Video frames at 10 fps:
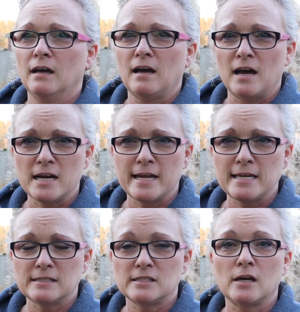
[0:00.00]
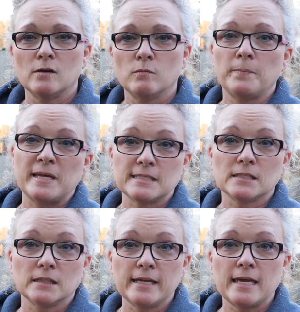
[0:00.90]
All right, so
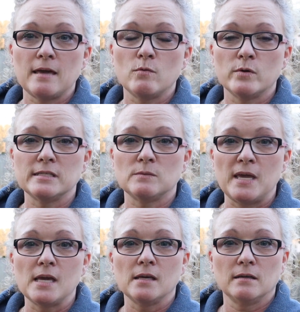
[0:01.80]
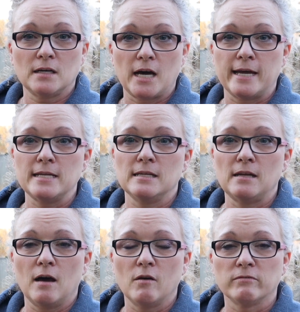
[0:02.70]
basically he was being kind and
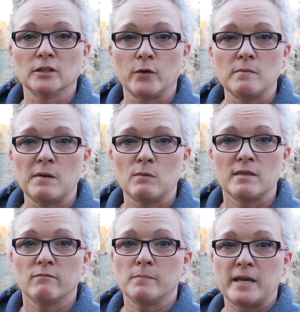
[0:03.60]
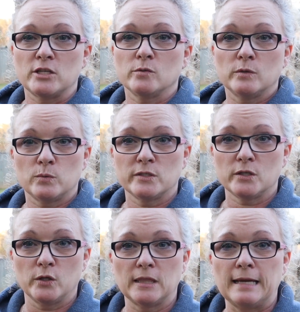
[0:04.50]
not overloading me with information, which was
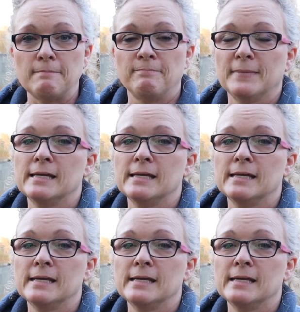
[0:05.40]
a good thing.